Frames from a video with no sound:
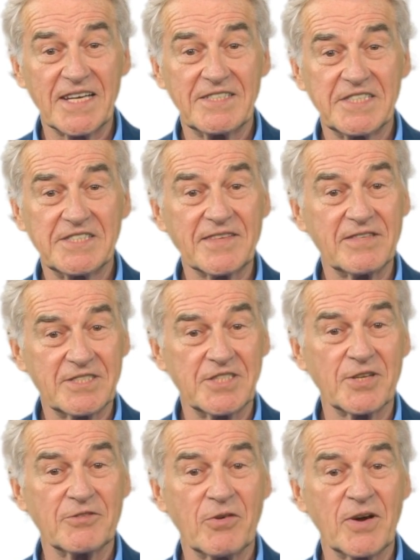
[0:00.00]
to
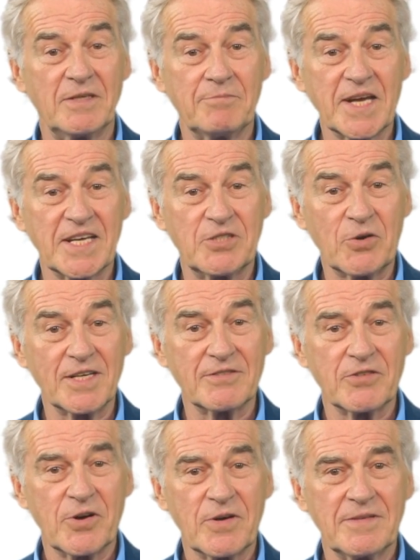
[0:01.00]
724R Part
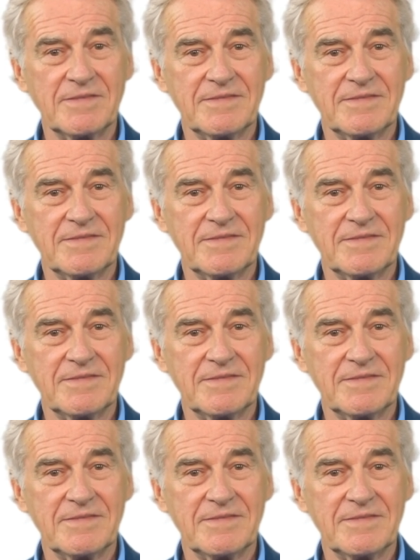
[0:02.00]
24?